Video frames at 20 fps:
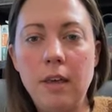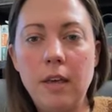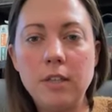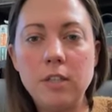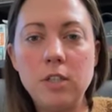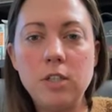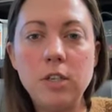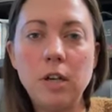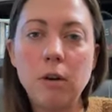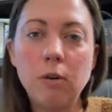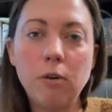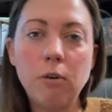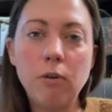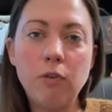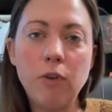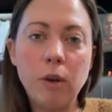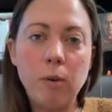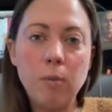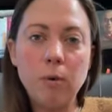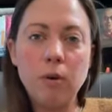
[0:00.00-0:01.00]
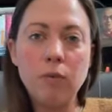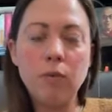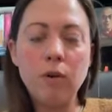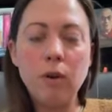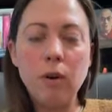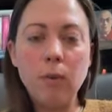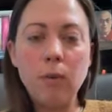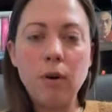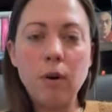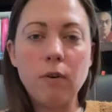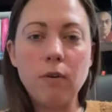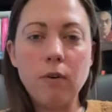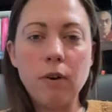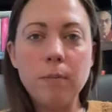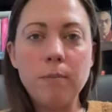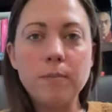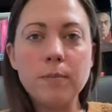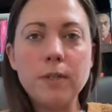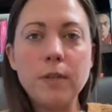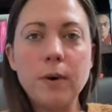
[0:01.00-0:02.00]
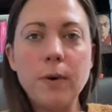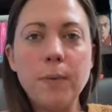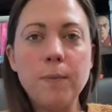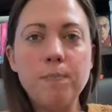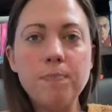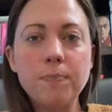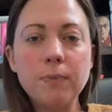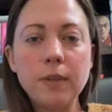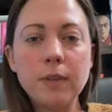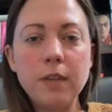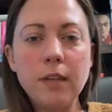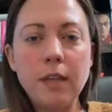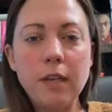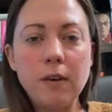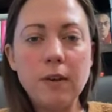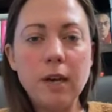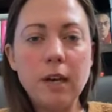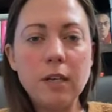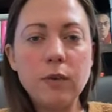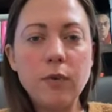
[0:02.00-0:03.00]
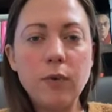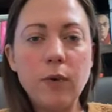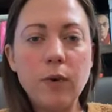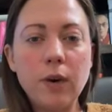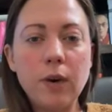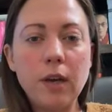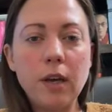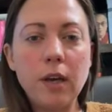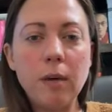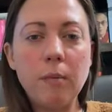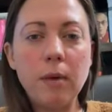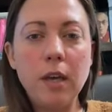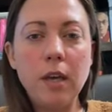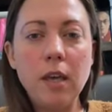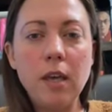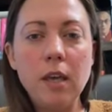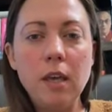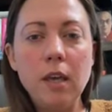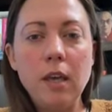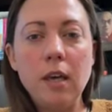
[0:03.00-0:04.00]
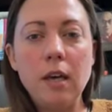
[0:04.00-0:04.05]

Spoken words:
that's a general framework for you to work from. So thank you guys for coming.